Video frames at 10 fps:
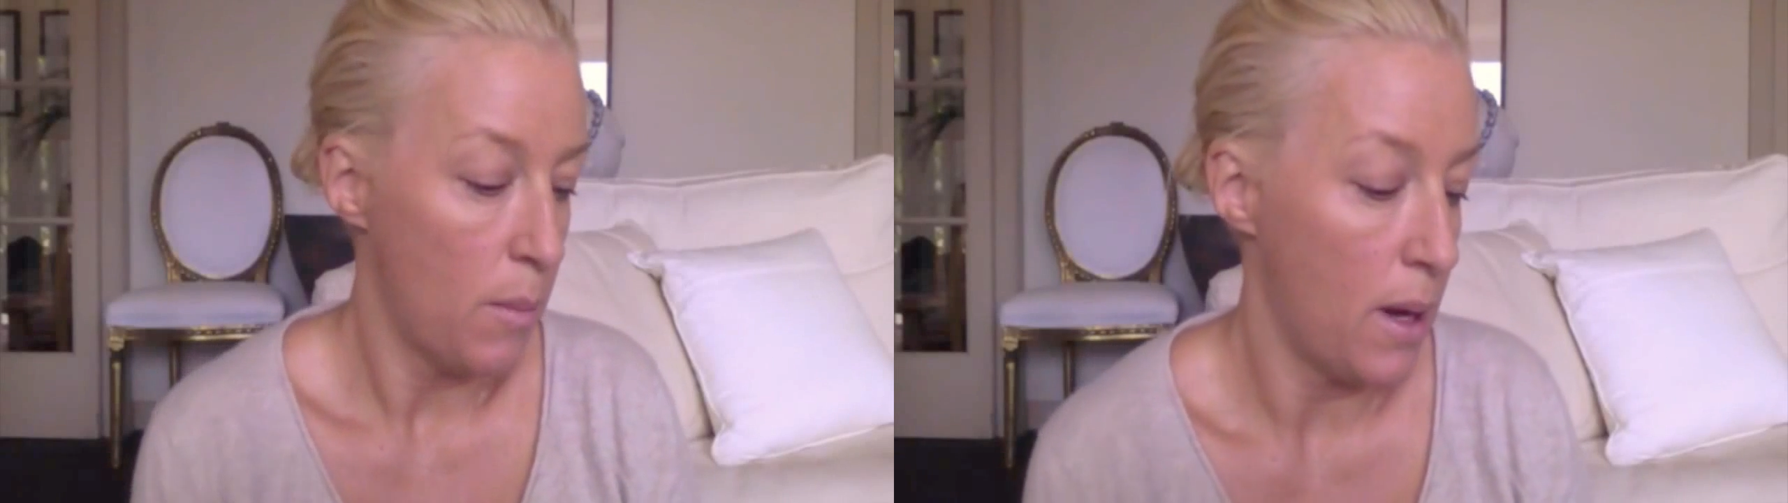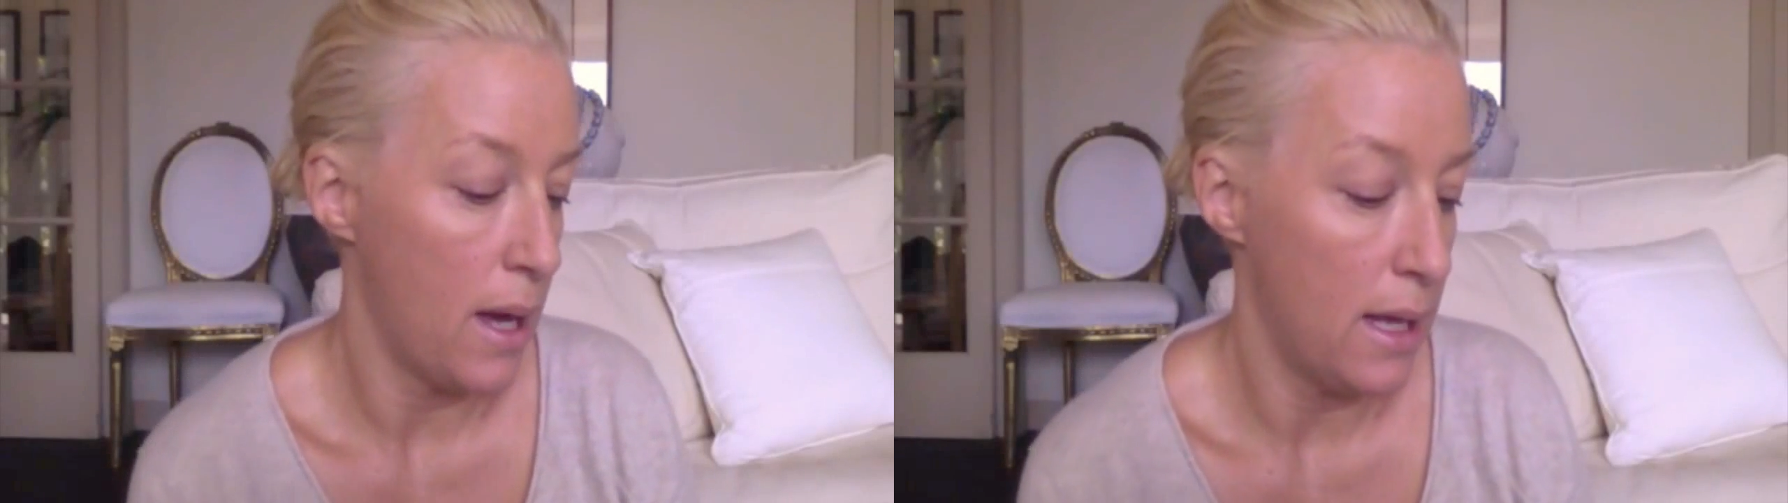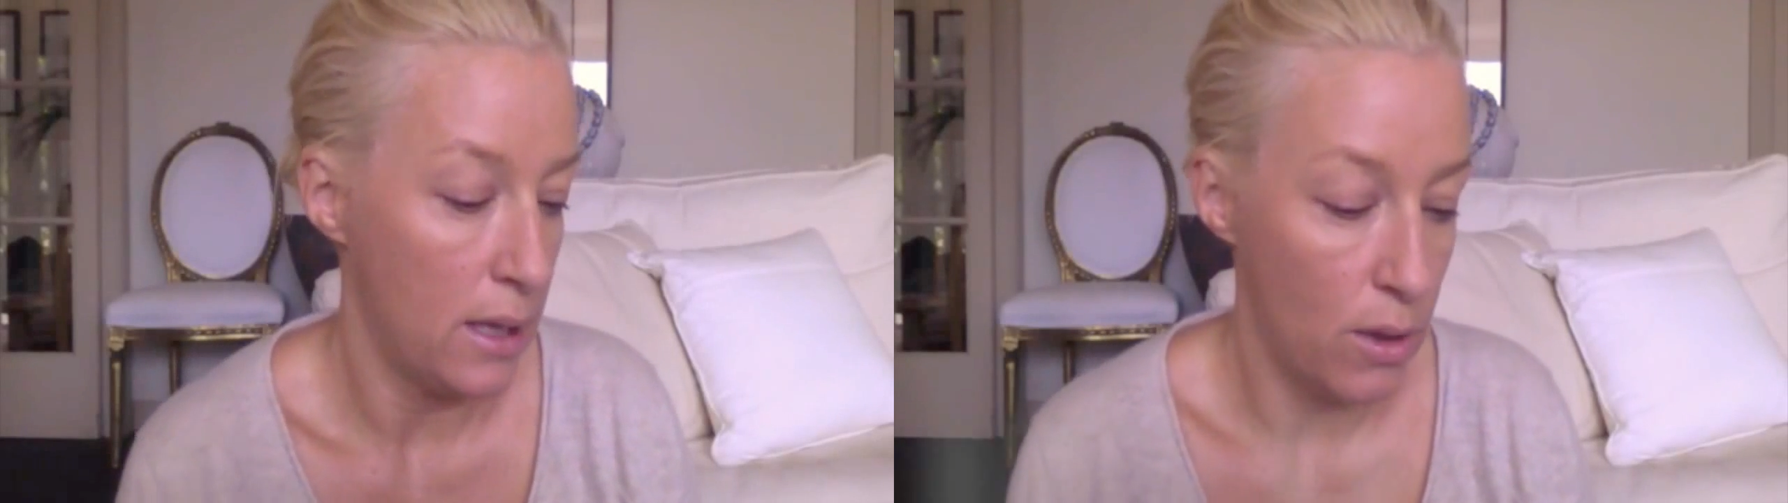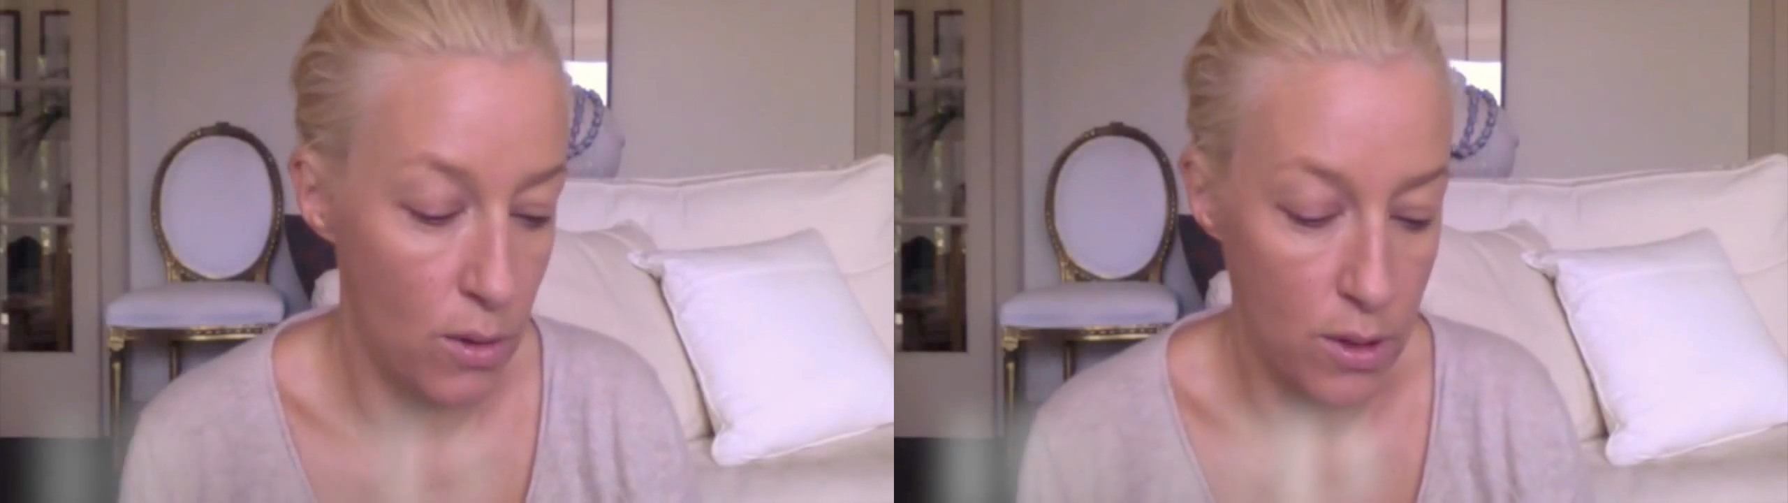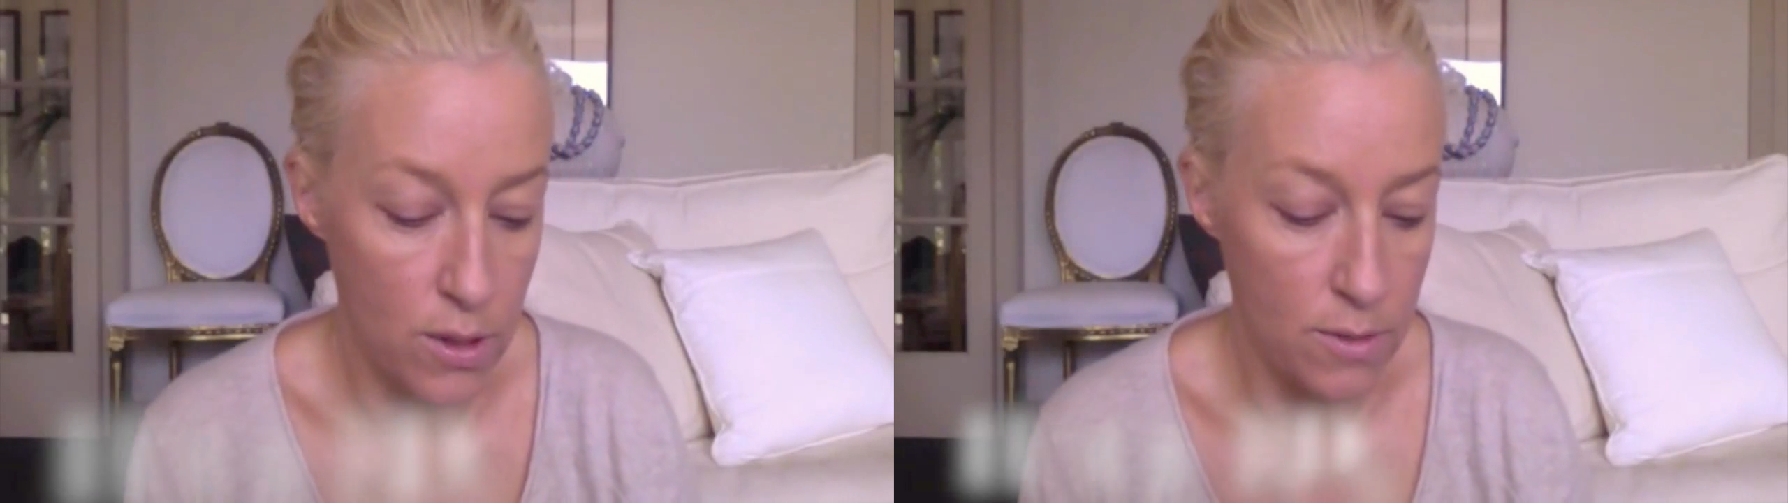by
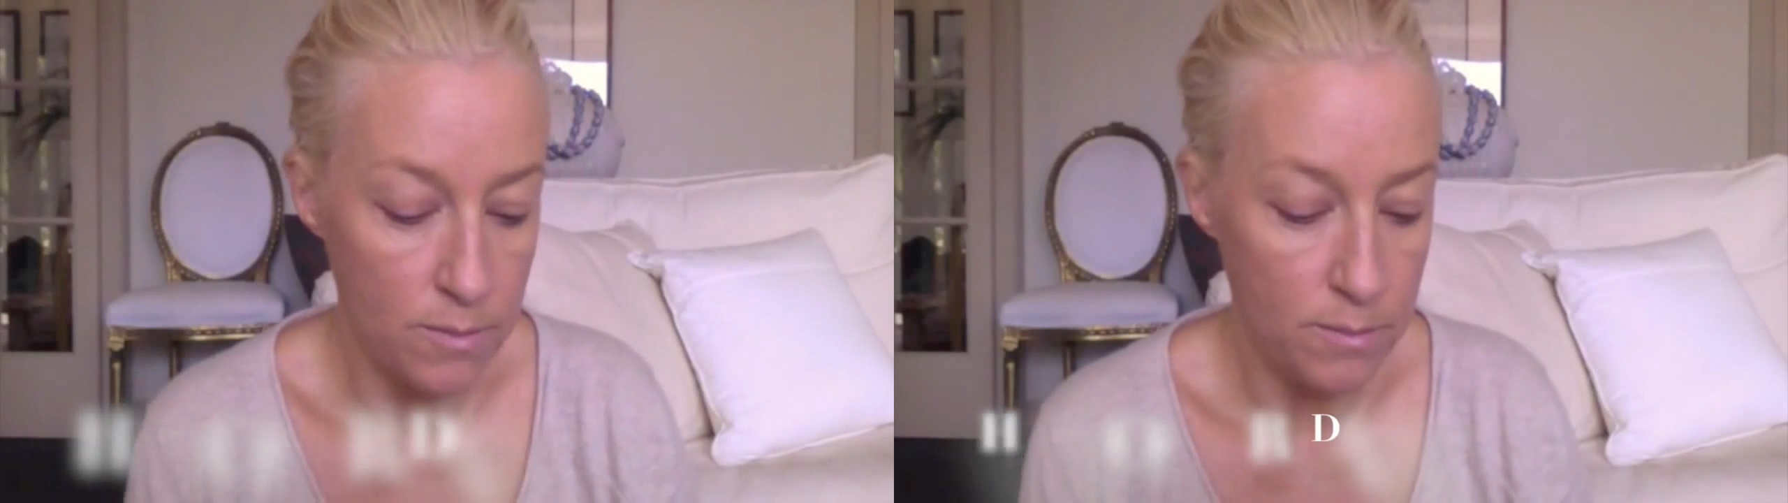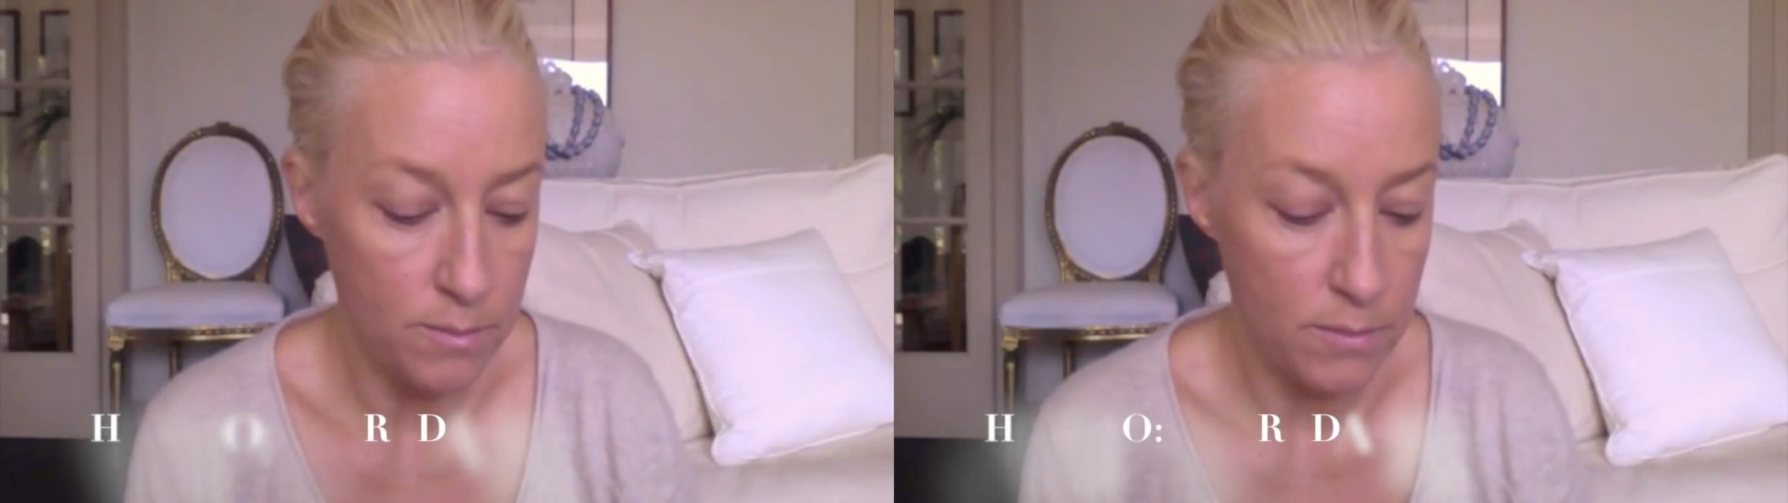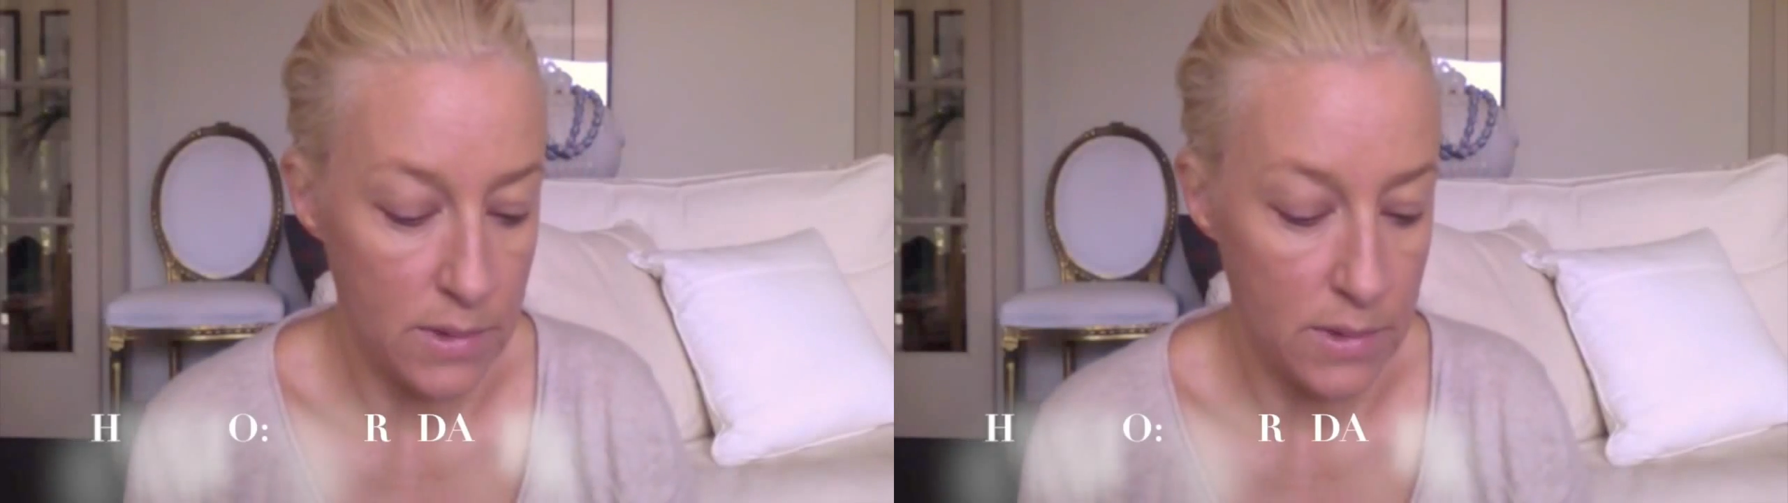Lancôme.